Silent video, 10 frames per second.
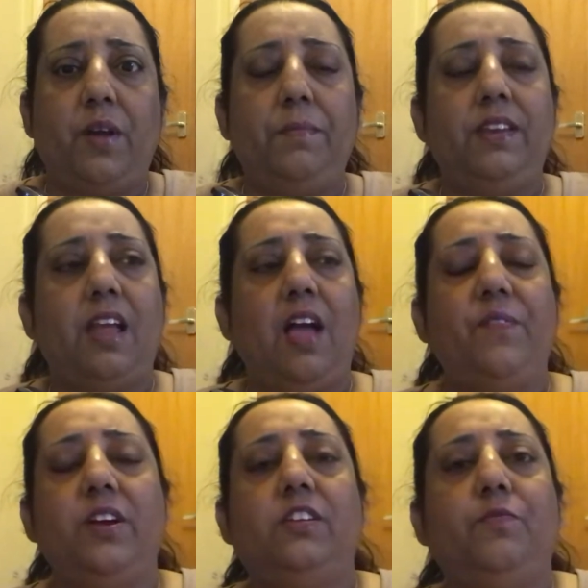I mean,
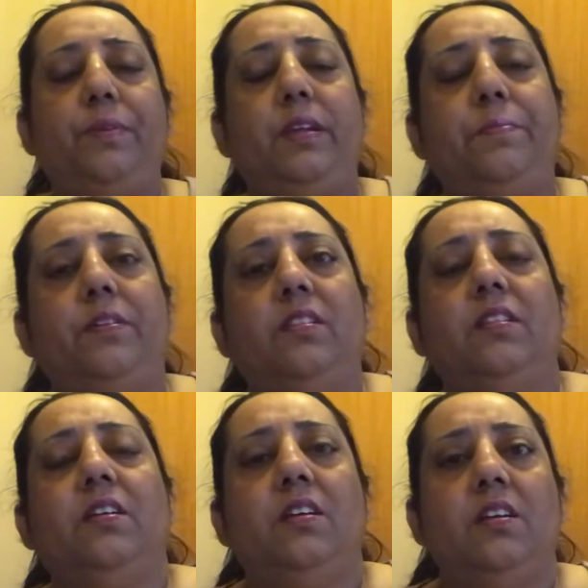I've heard of
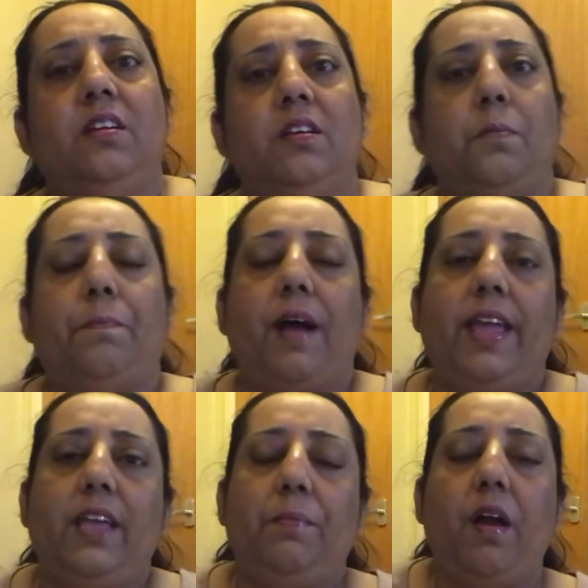people
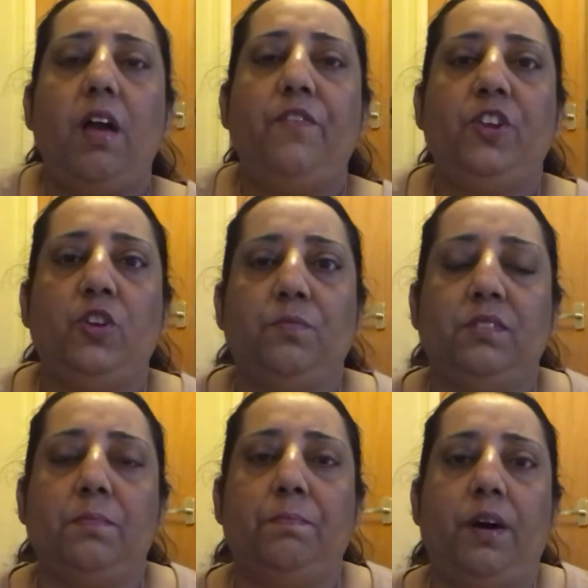buying
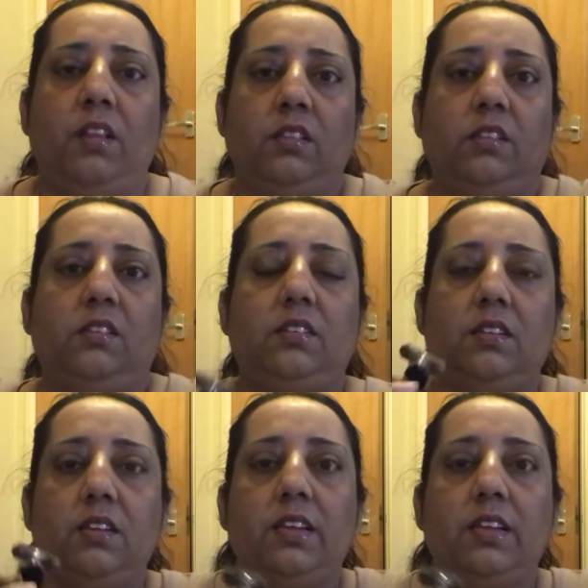perfumes in bulk